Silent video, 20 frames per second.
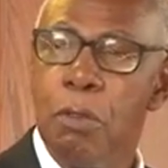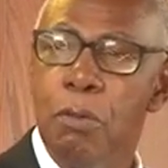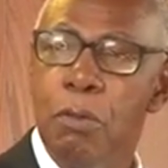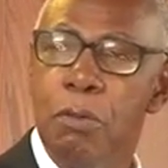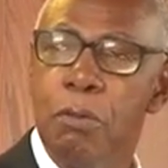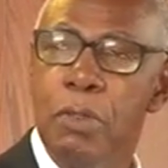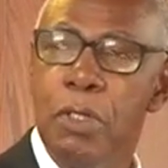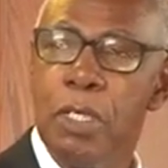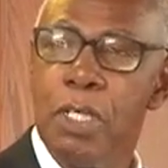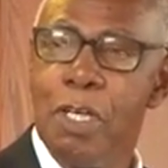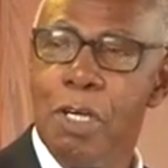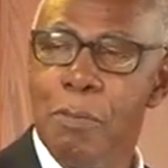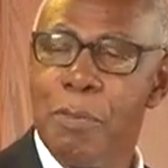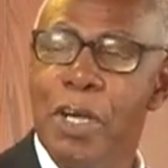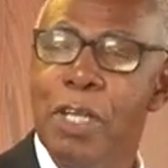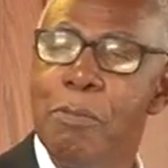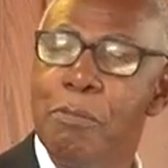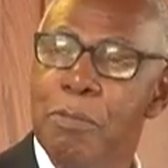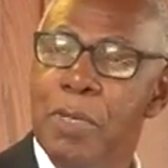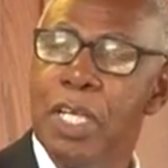well,
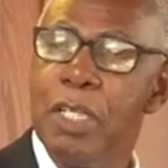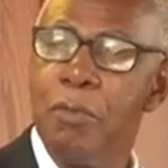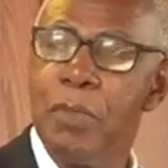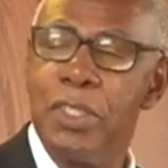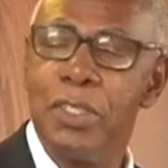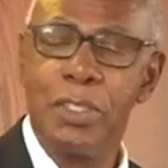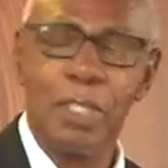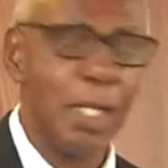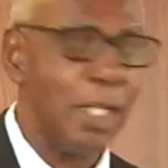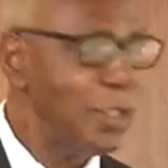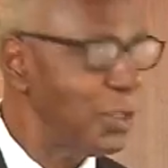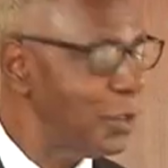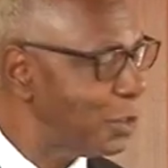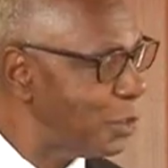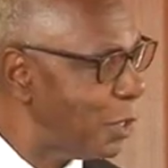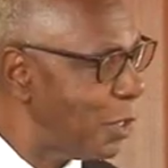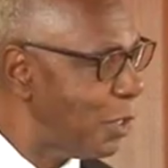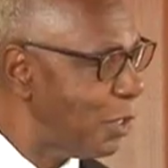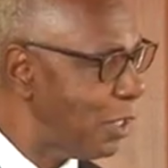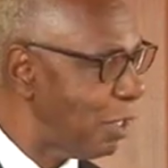one man was
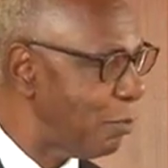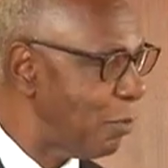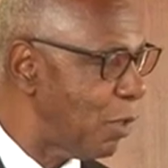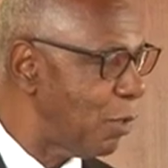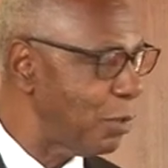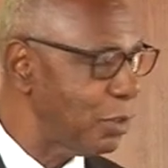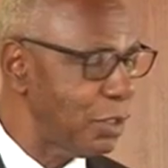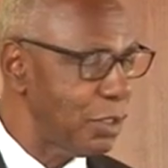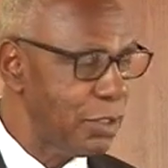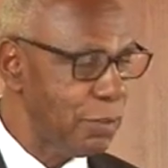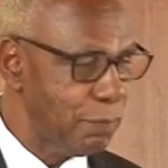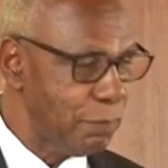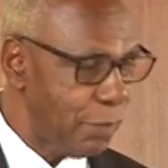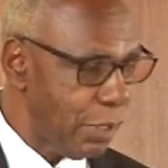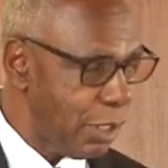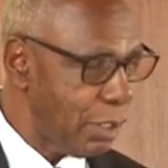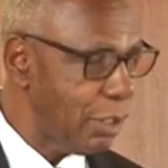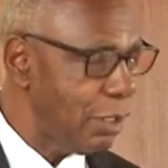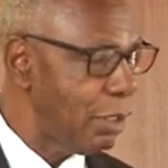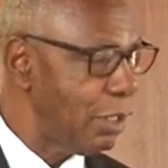concerned about his
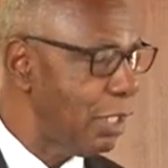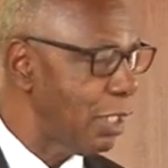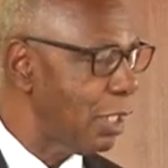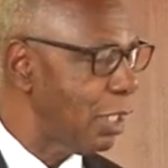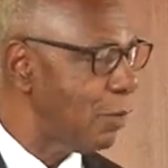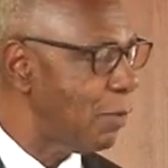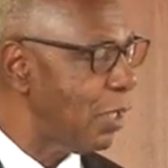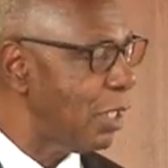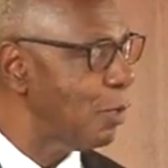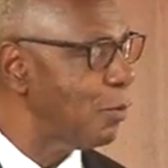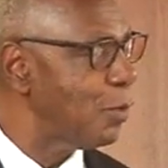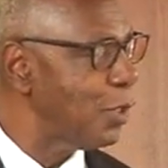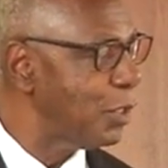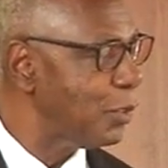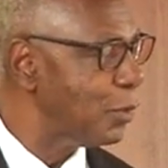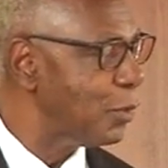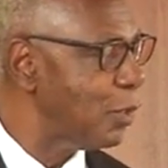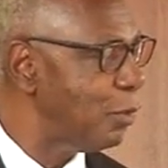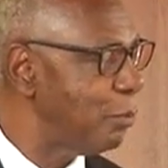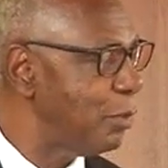friend, the other one
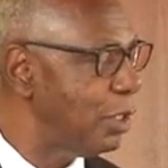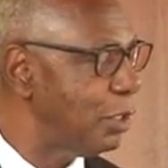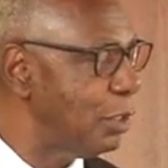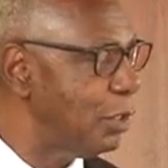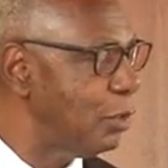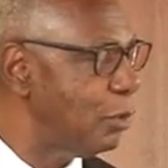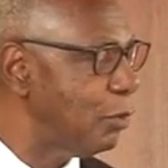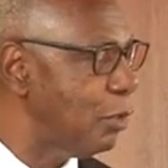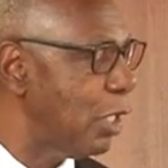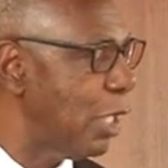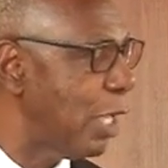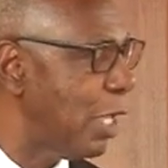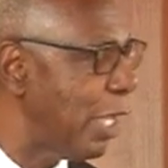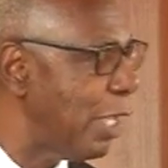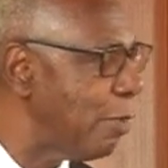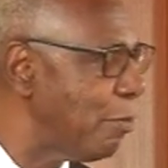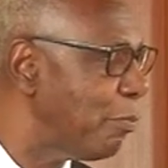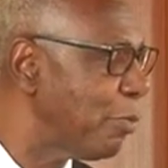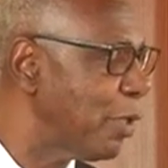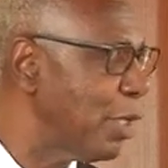was committed to the
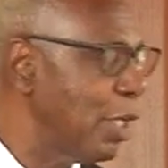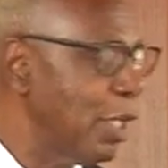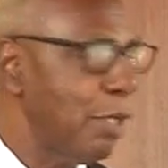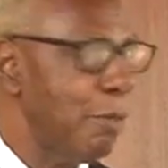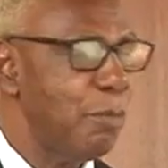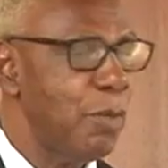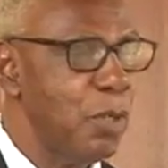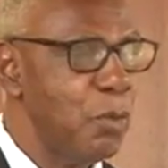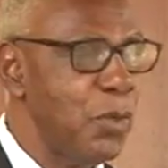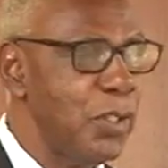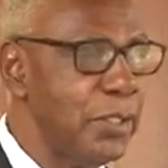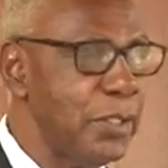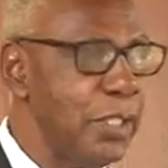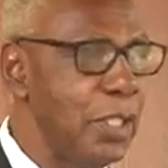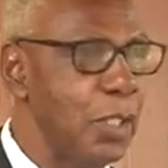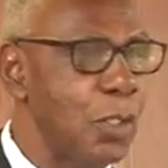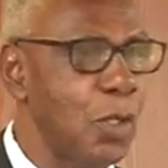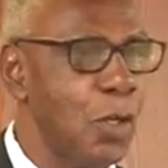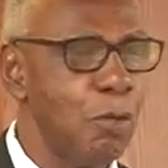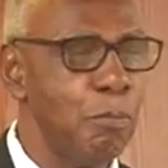help. But we
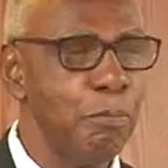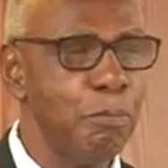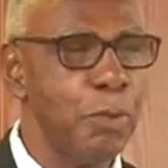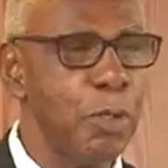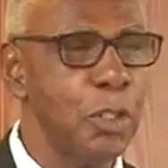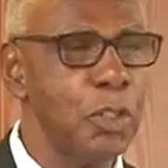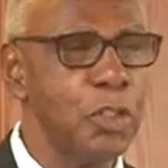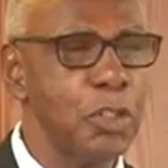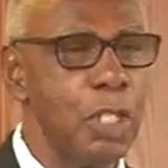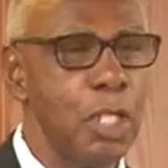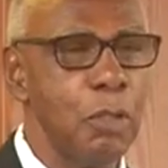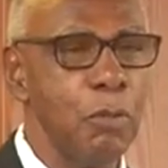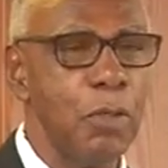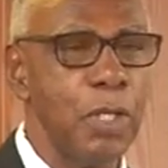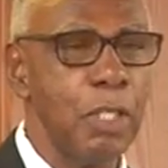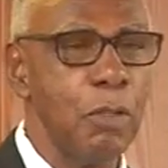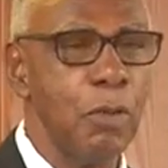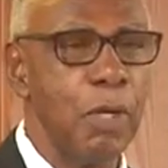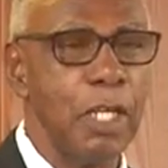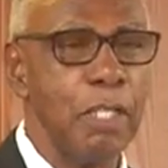see compulsion
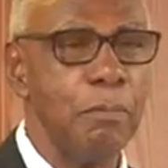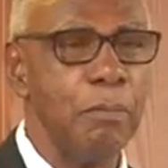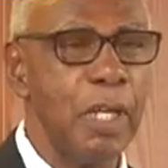when one